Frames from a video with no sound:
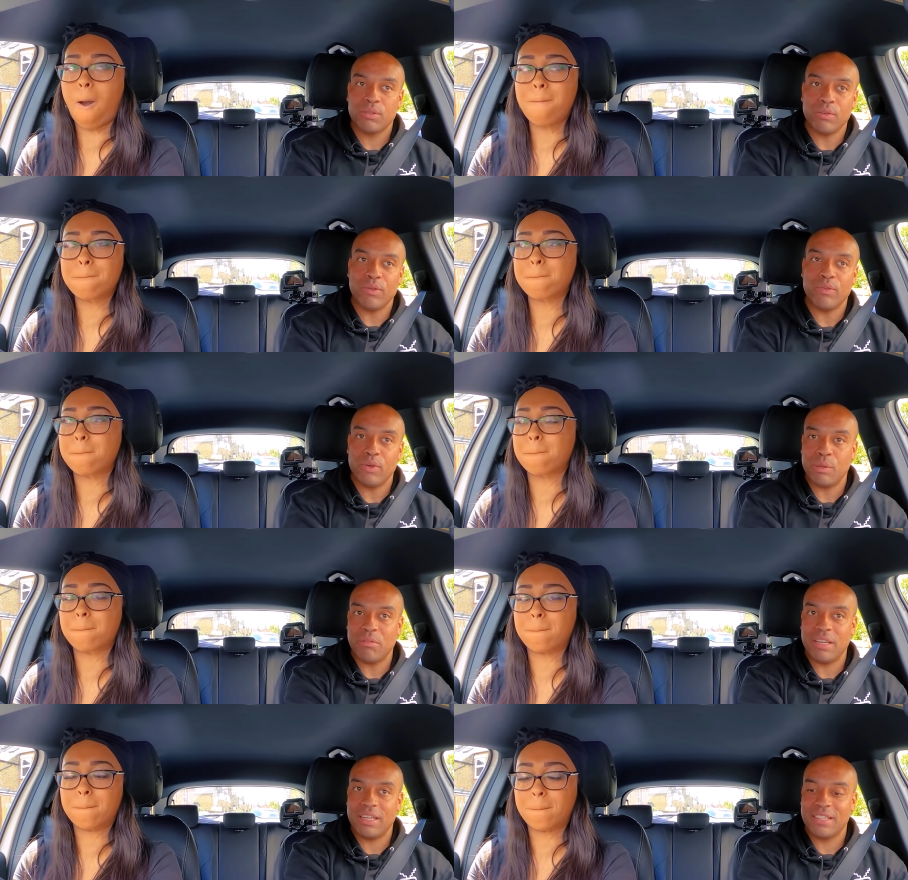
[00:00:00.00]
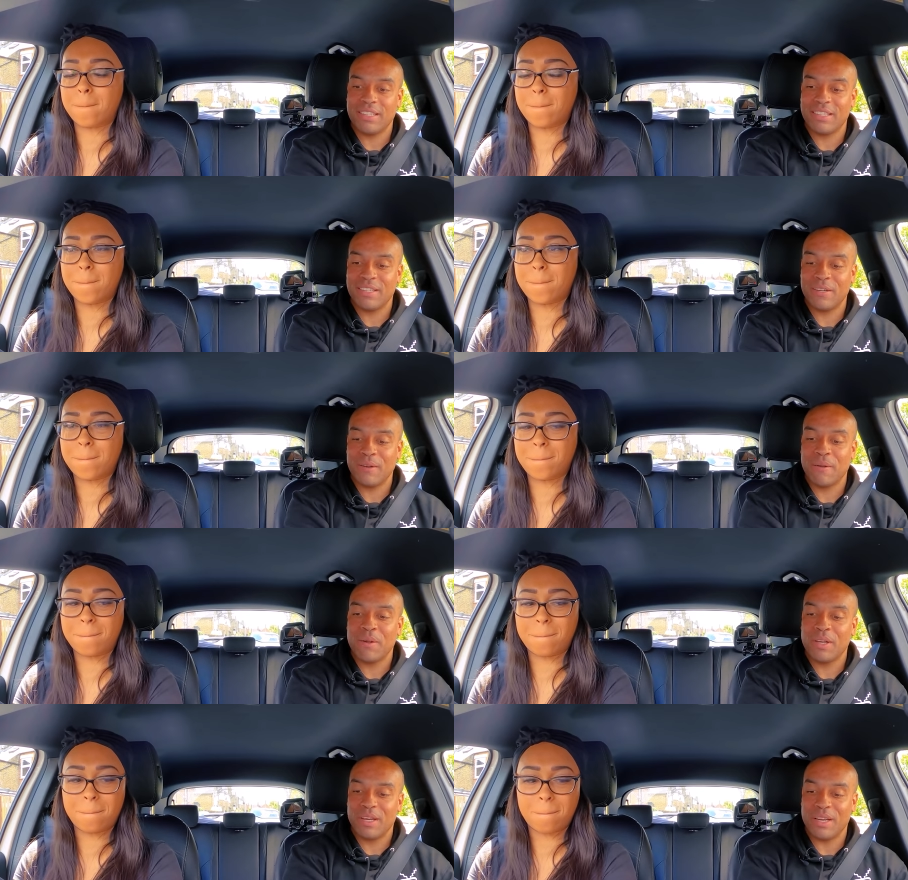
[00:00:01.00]
Speaker 1: With foot on the brake.
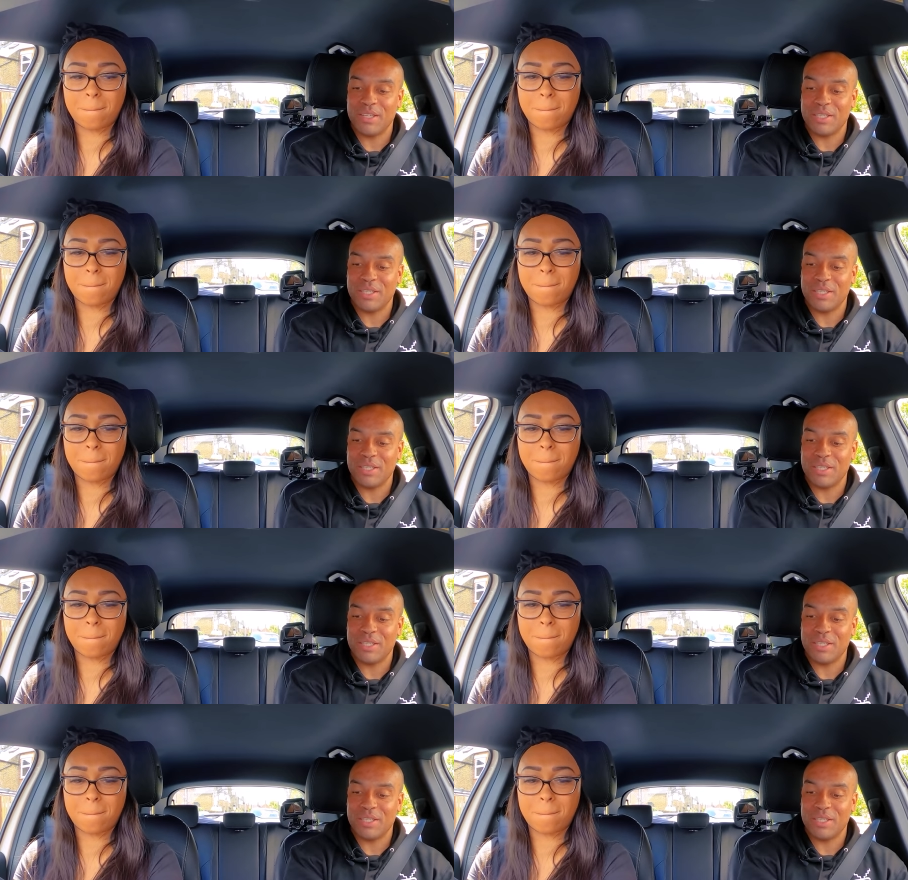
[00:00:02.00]
Clutch